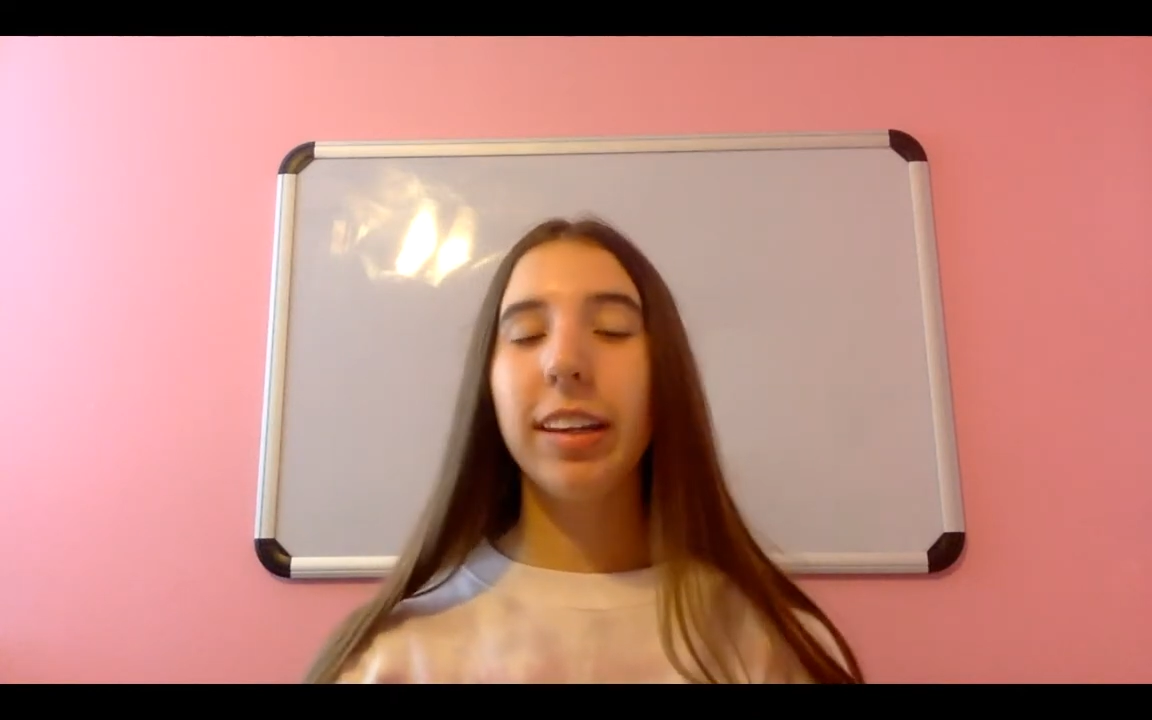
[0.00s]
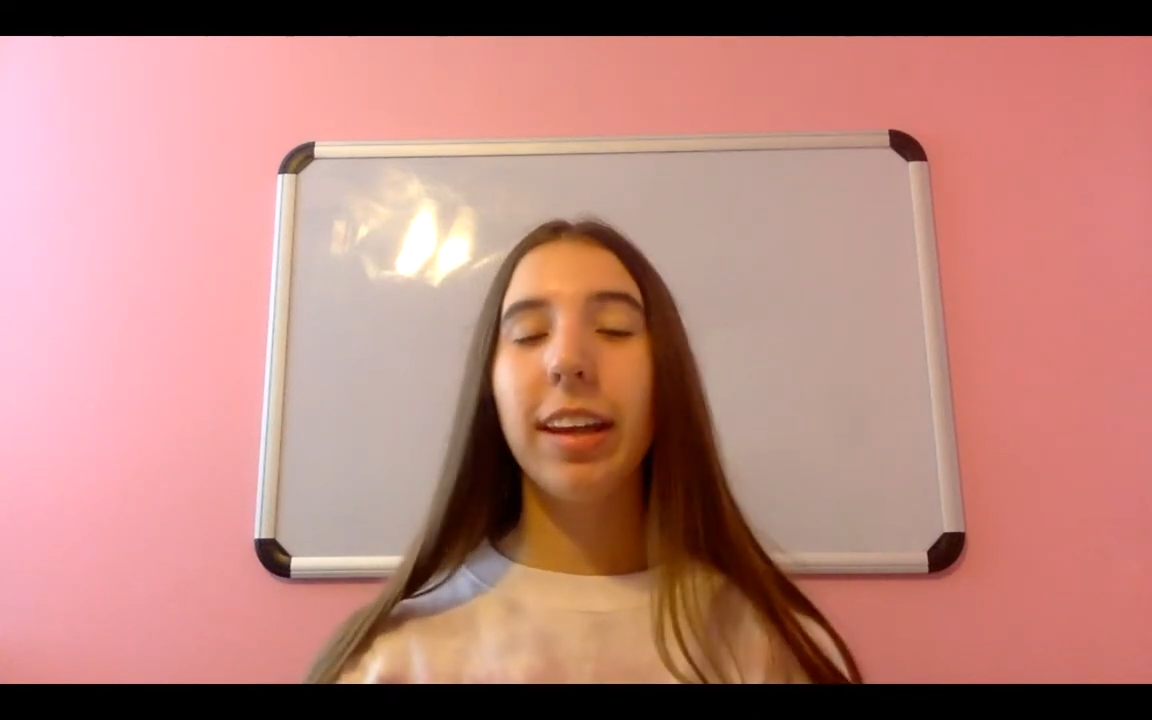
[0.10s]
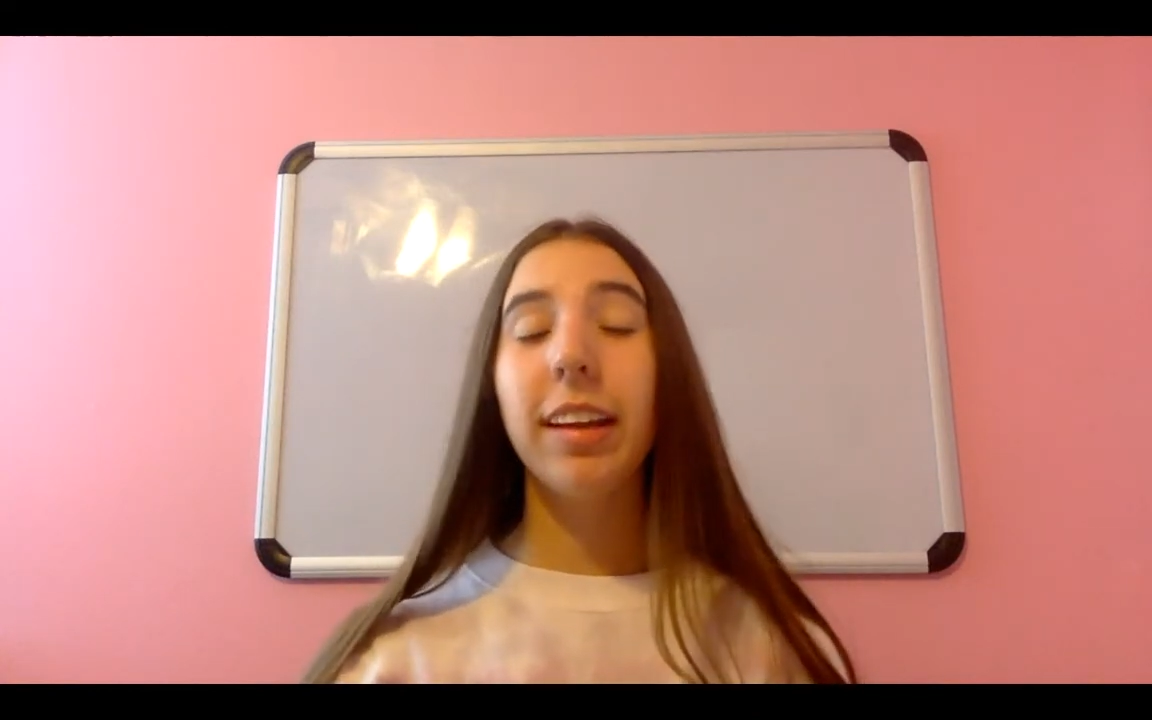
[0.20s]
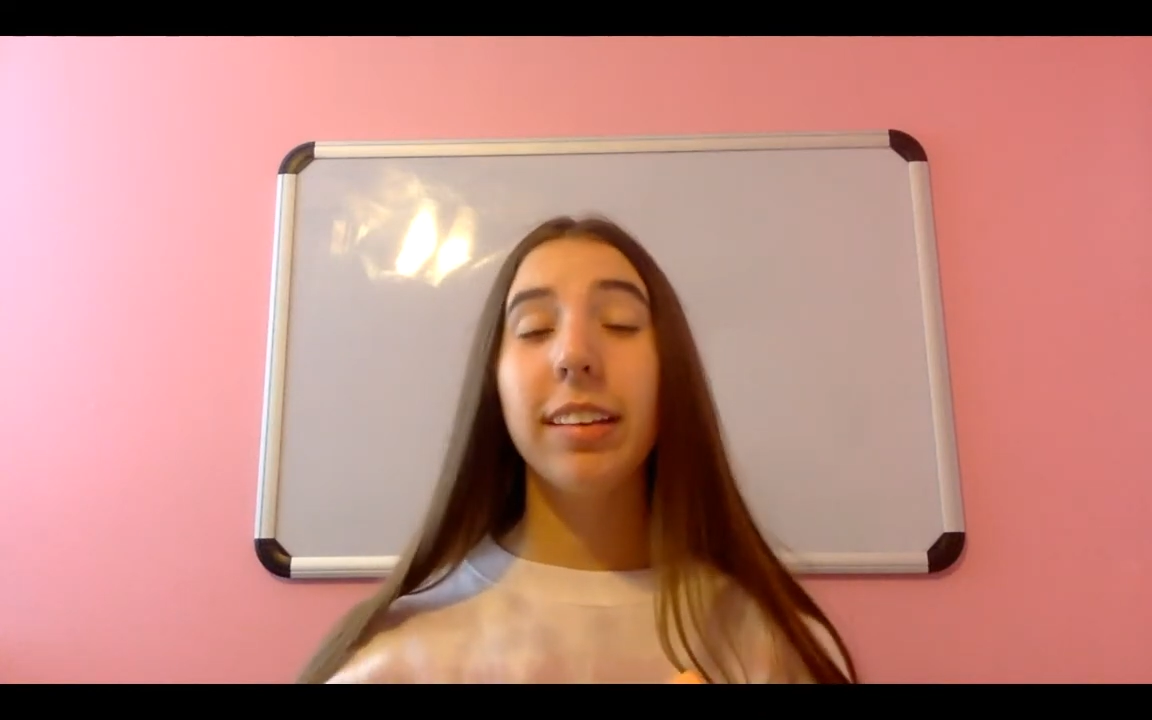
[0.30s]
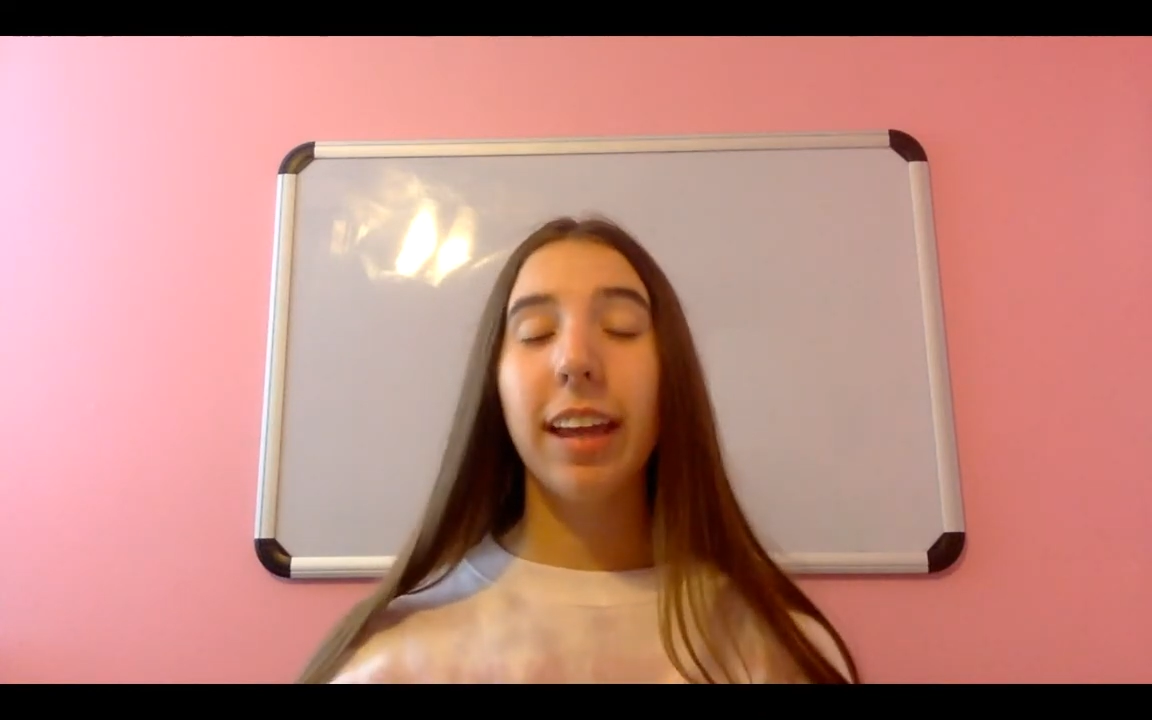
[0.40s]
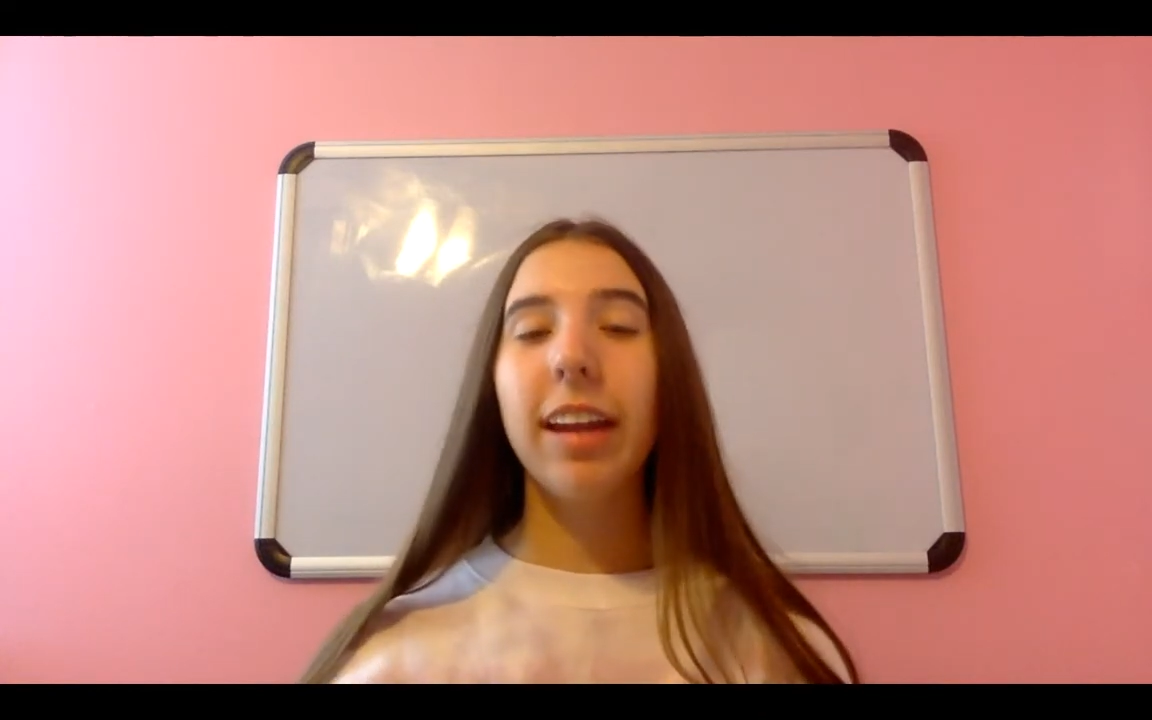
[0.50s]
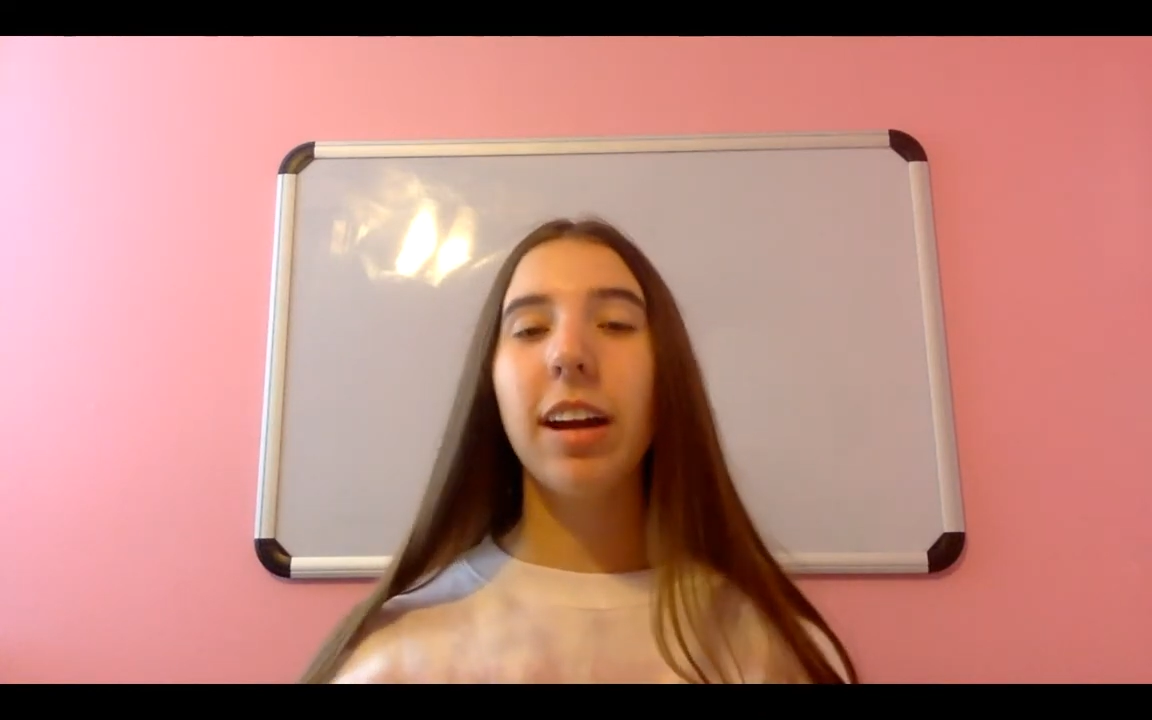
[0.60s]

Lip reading: take